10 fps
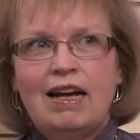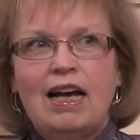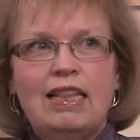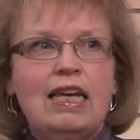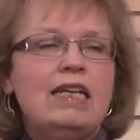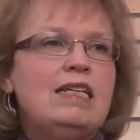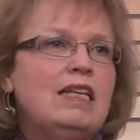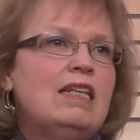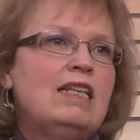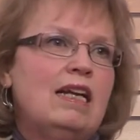on the
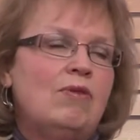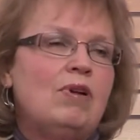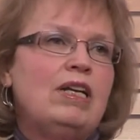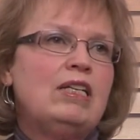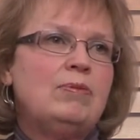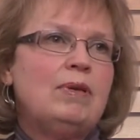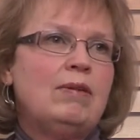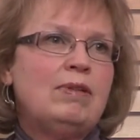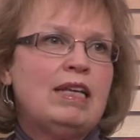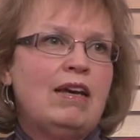idea that I wanted to be
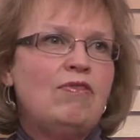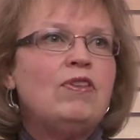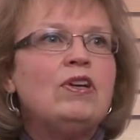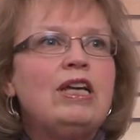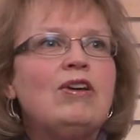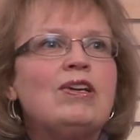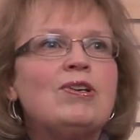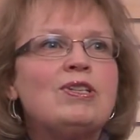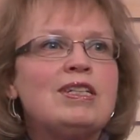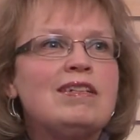able to have 30
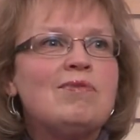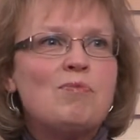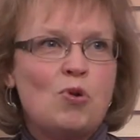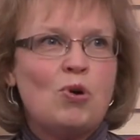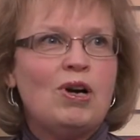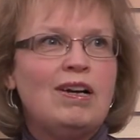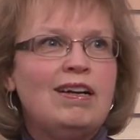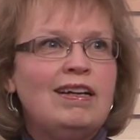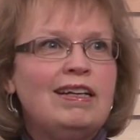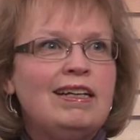years
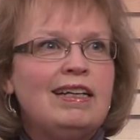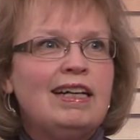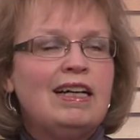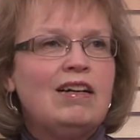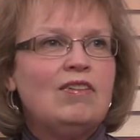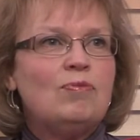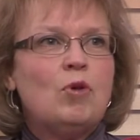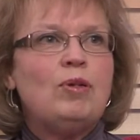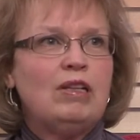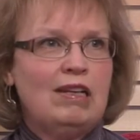more of
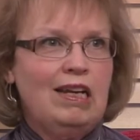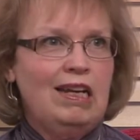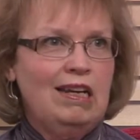mobility.